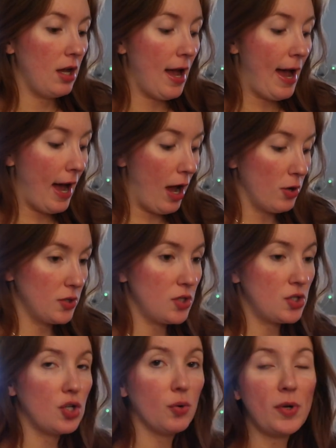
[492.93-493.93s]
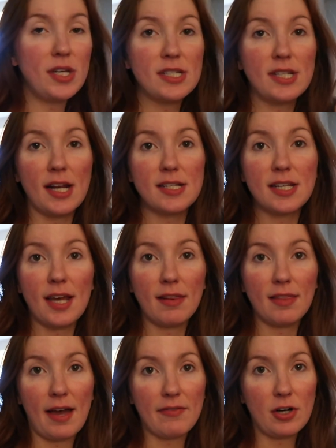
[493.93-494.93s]
house, so we decided to
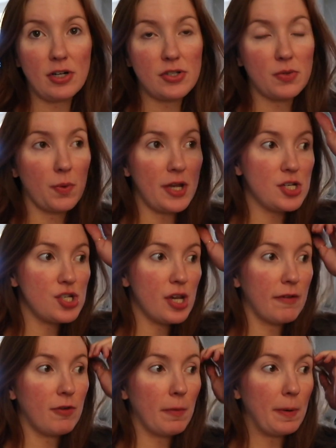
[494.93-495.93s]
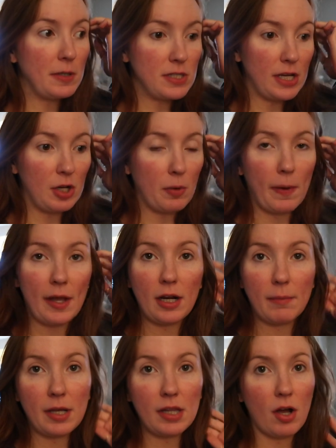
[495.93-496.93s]
get levers, which if you're building and you're planning
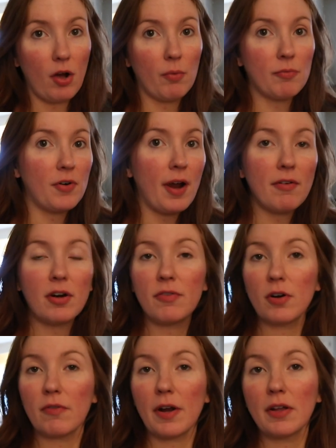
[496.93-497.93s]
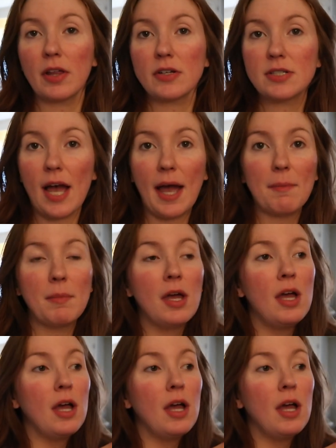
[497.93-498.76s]
on being in the home forever for a very long time,